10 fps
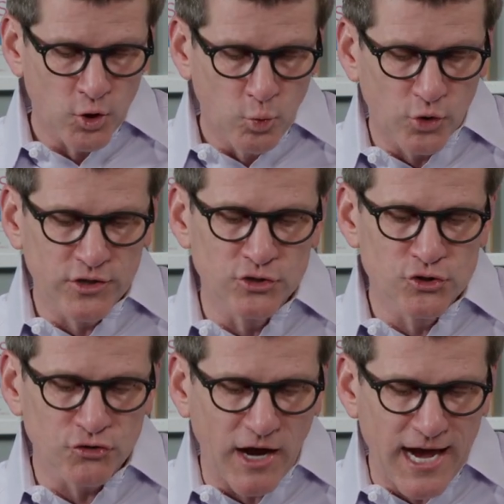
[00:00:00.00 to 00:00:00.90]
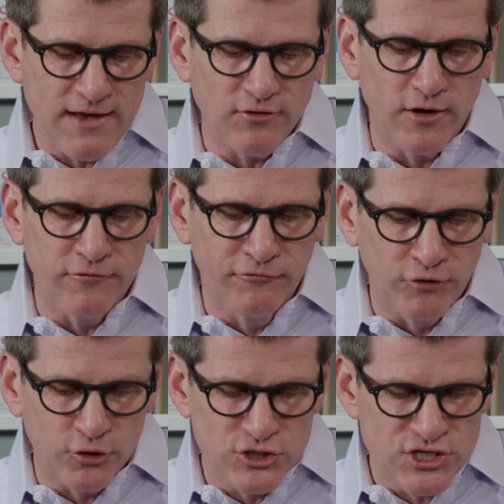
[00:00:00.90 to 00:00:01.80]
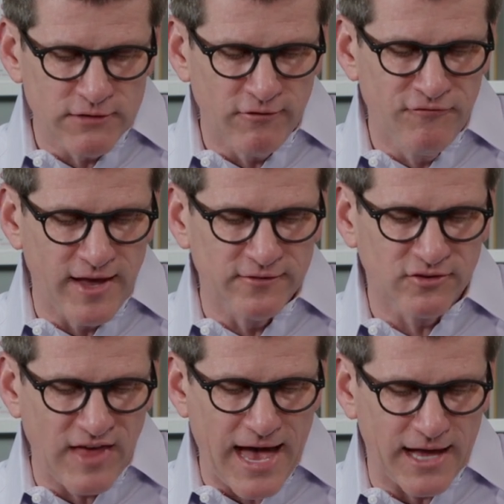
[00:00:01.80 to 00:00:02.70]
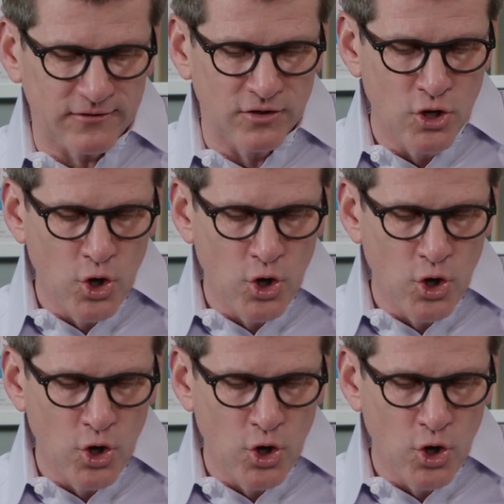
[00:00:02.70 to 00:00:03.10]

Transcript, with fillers: will contrive a version of events that,